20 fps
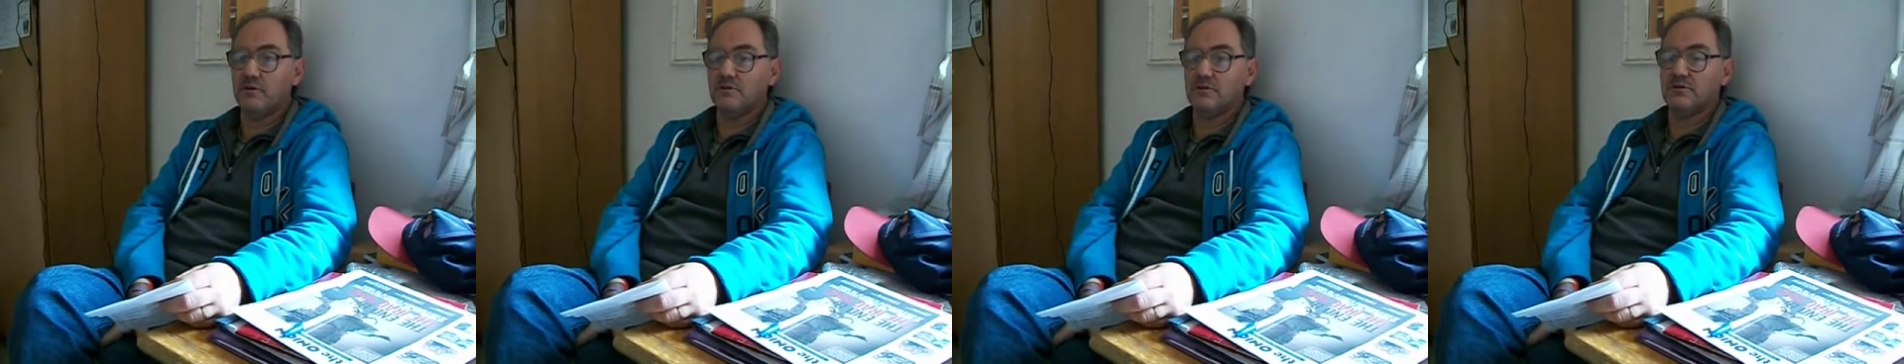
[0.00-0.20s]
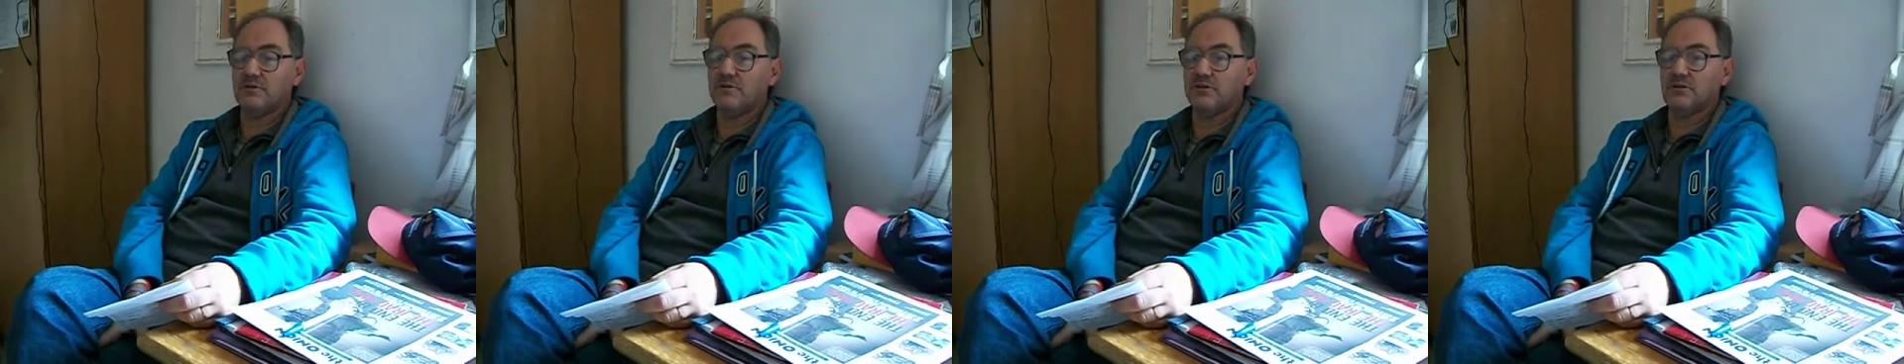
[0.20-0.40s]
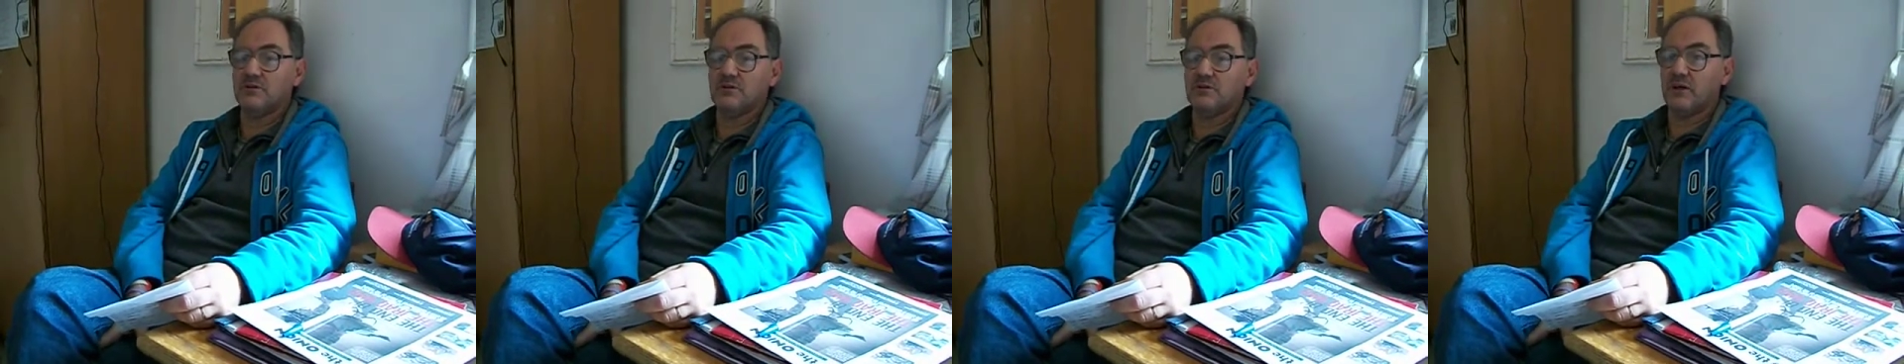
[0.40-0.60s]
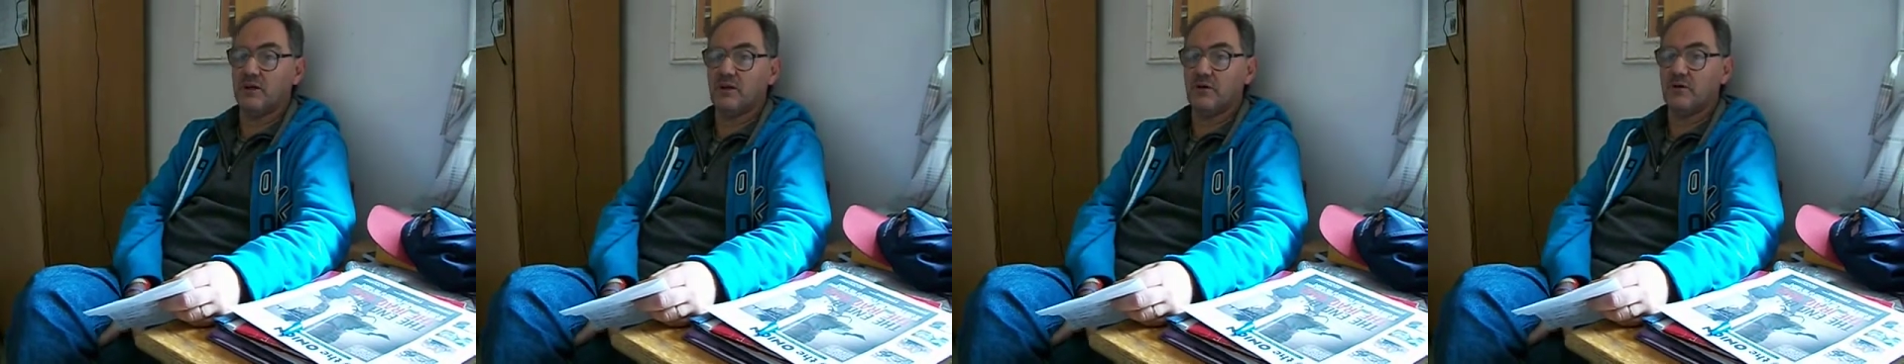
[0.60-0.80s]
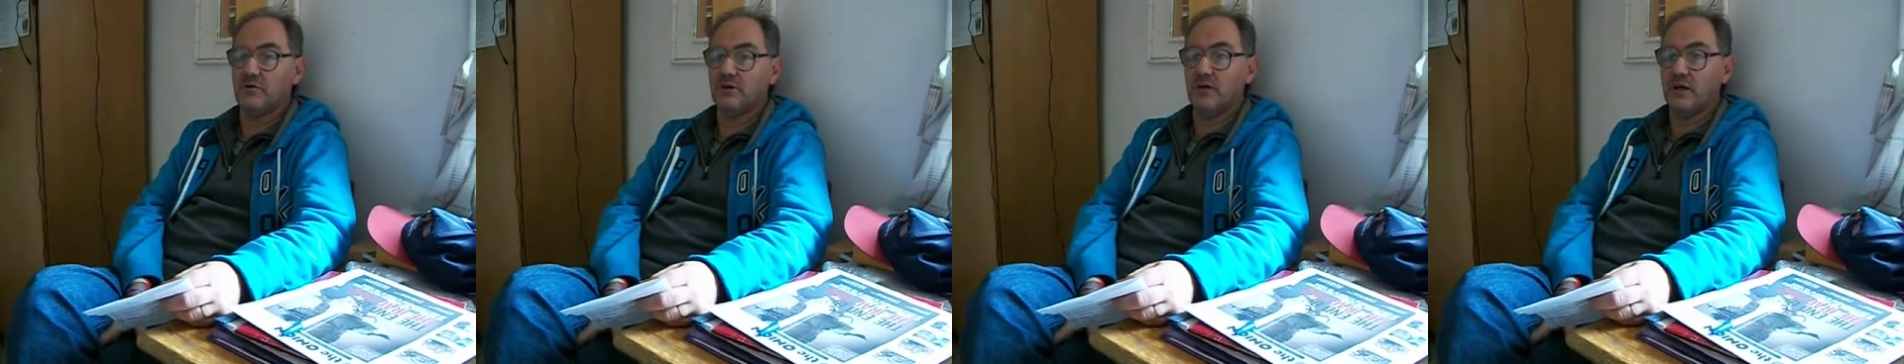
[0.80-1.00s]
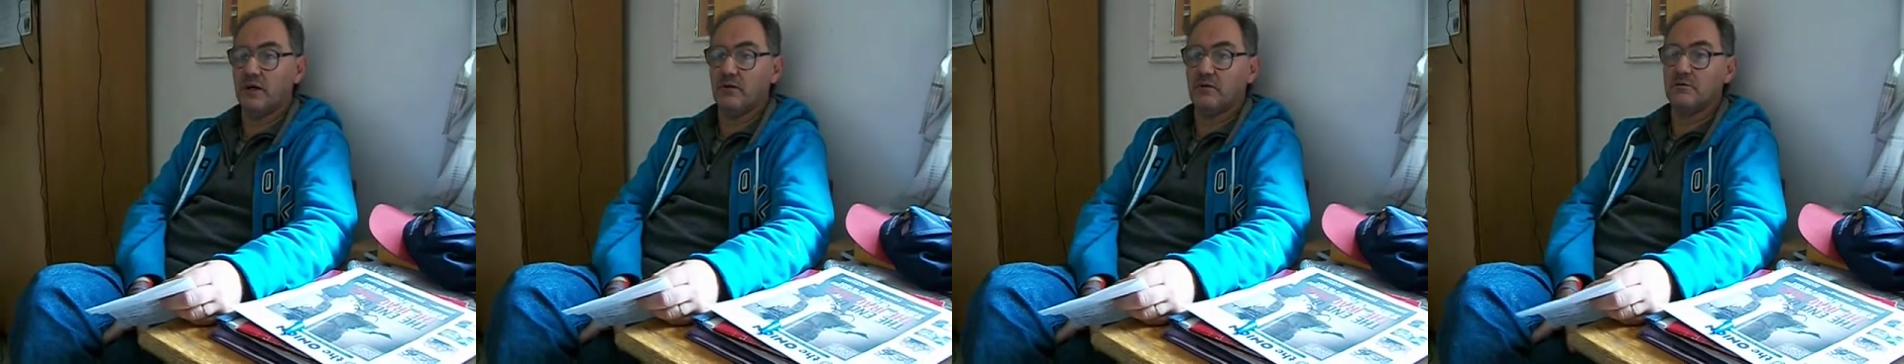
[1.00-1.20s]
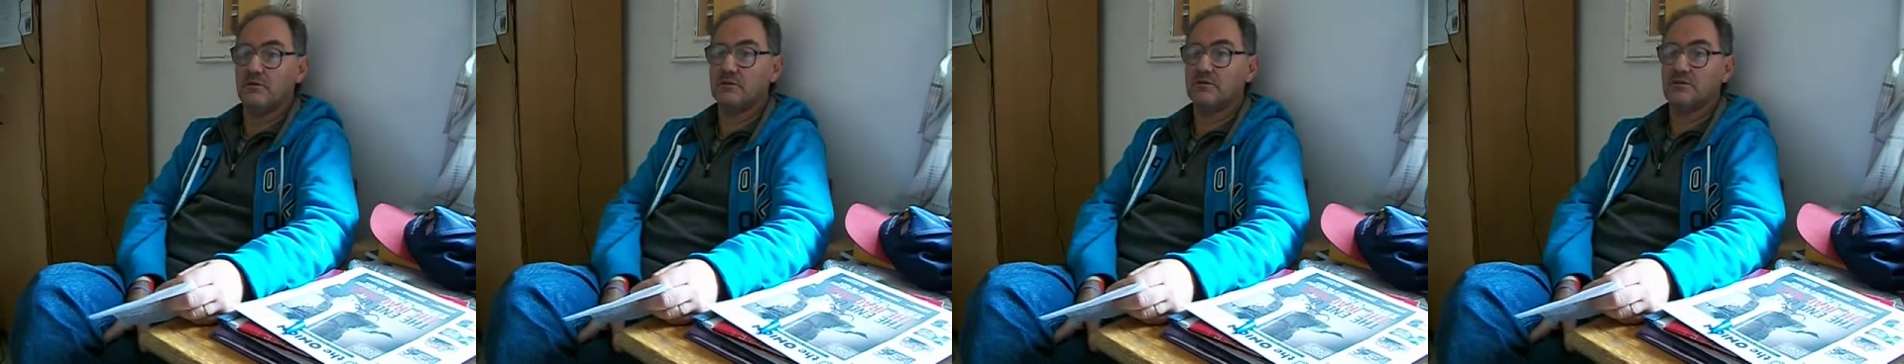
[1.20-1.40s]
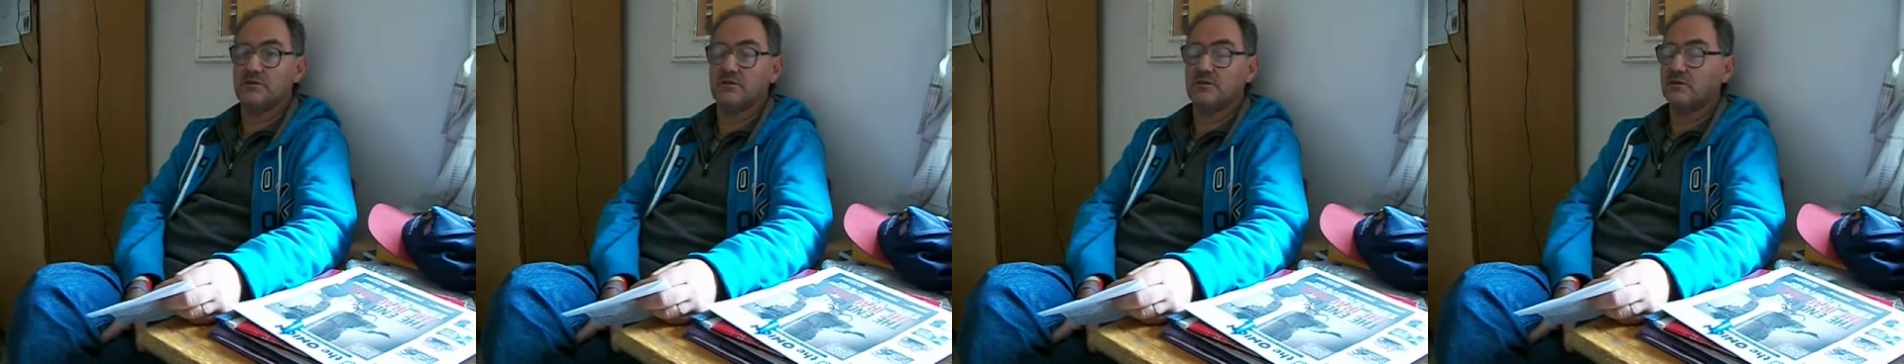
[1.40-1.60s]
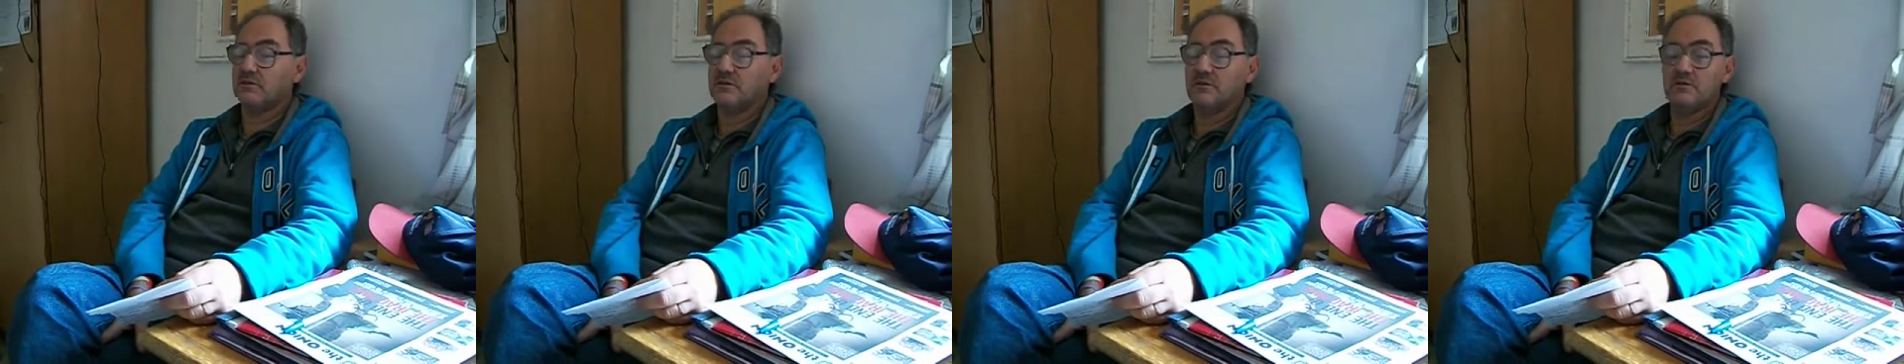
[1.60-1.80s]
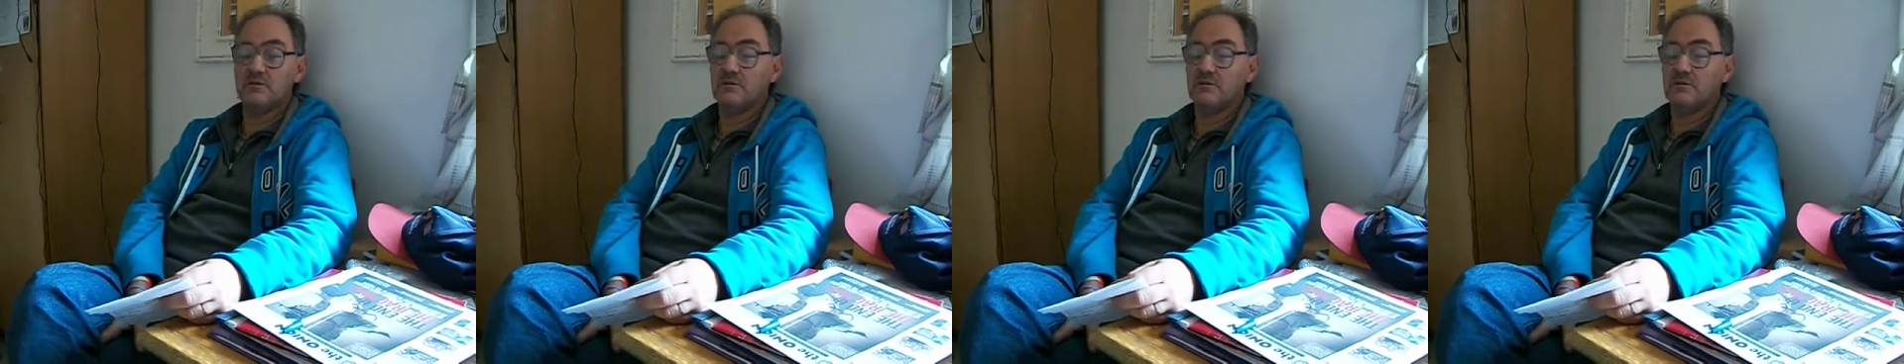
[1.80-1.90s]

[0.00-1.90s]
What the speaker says: and when you see this guy go down, it's